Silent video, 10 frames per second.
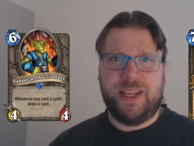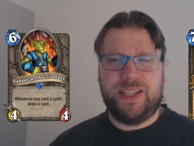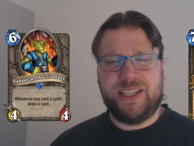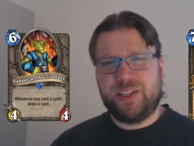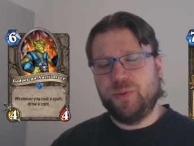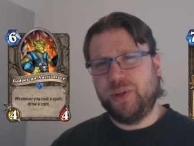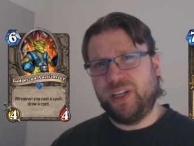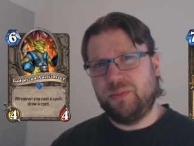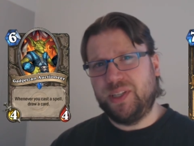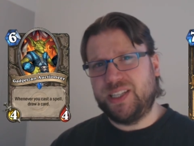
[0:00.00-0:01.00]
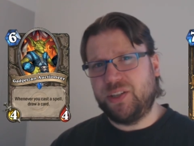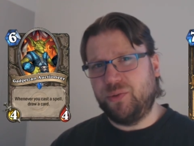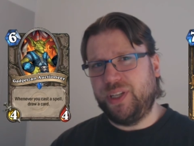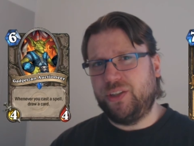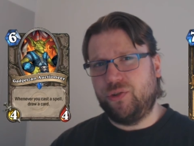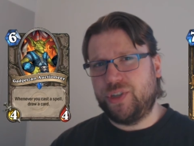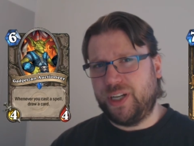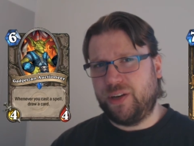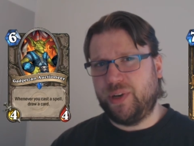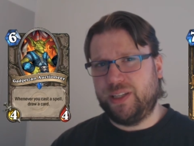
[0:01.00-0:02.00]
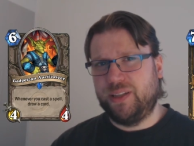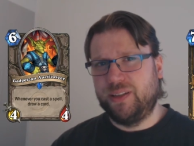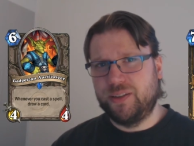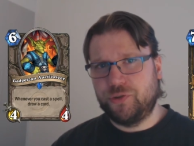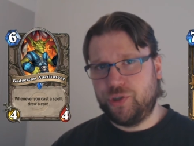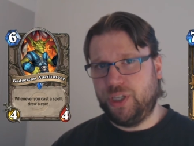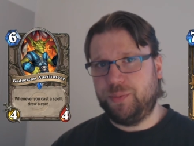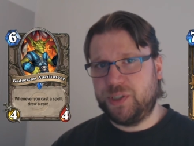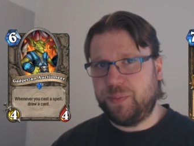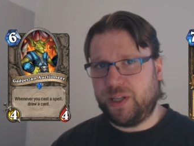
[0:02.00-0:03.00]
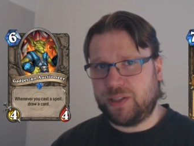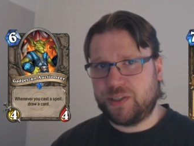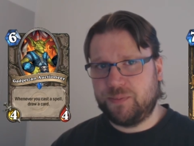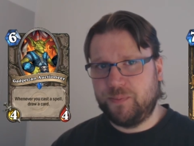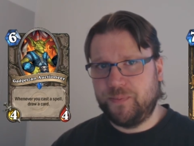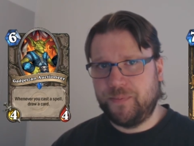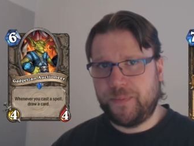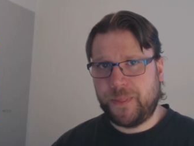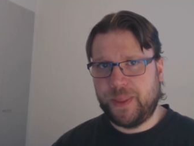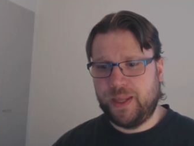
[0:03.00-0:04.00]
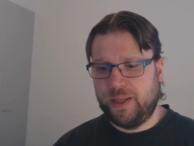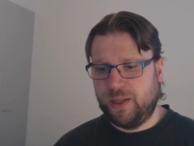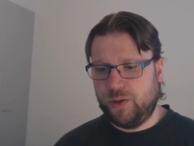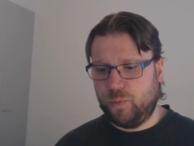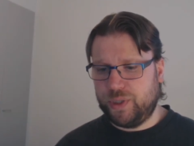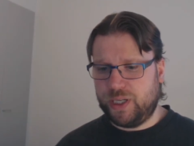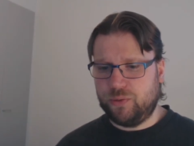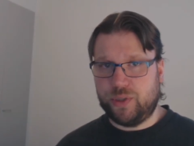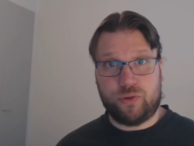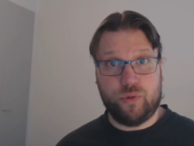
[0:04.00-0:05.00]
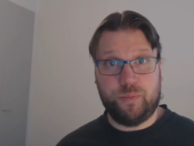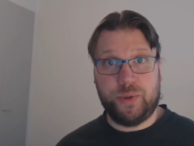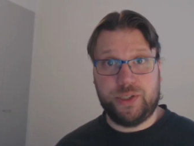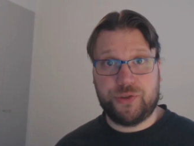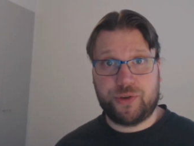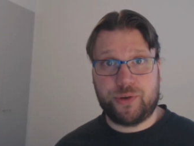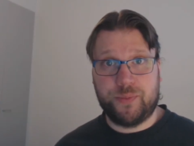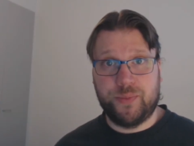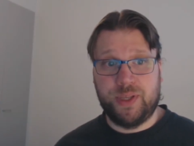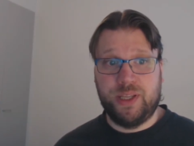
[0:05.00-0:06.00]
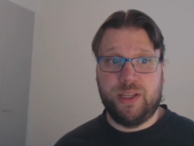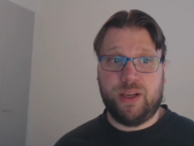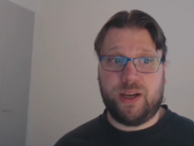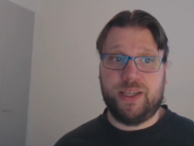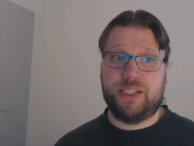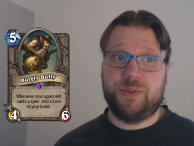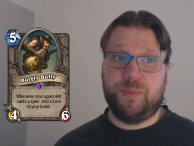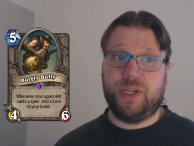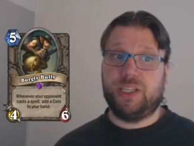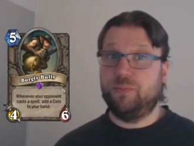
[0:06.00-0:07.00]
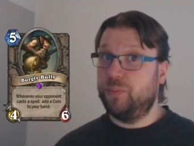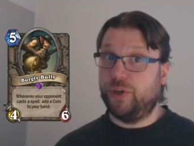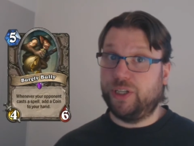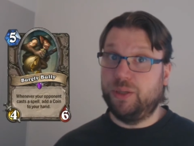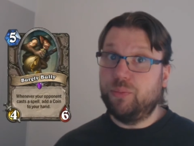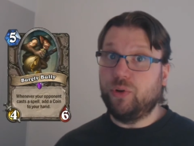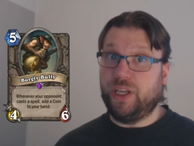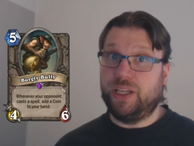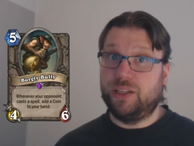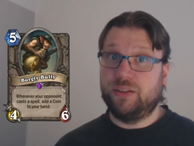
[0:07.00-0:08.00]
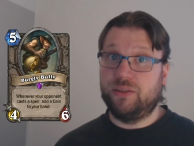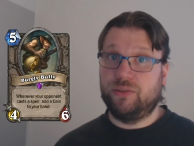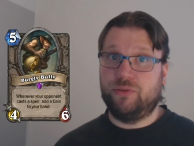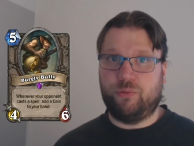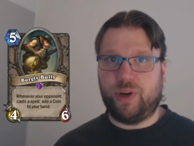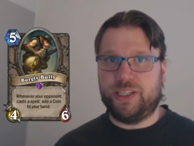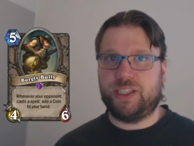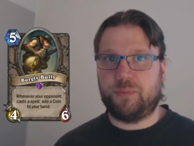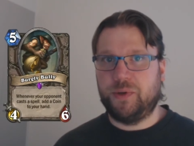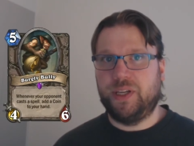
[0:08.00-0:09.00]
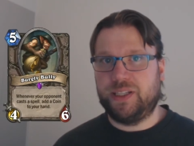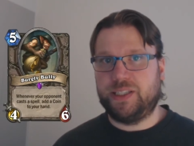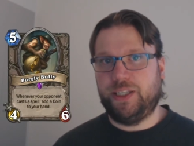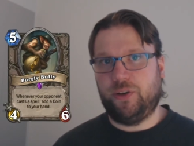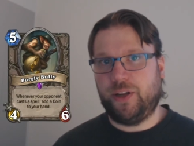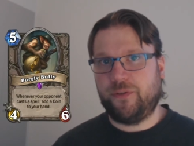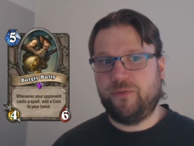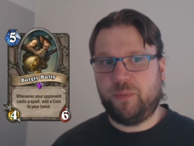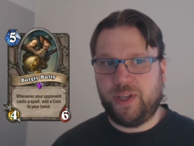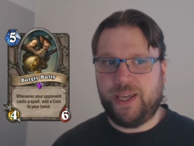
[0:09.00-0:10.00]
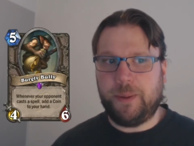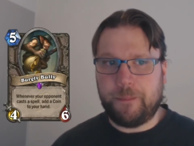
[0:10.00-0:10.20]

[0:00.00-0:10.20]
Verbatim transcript: And that typically means that you need to generate cheap spells. Without the Tomb Pillager, I expect Berkeley Bully to rise up and see a lot of play.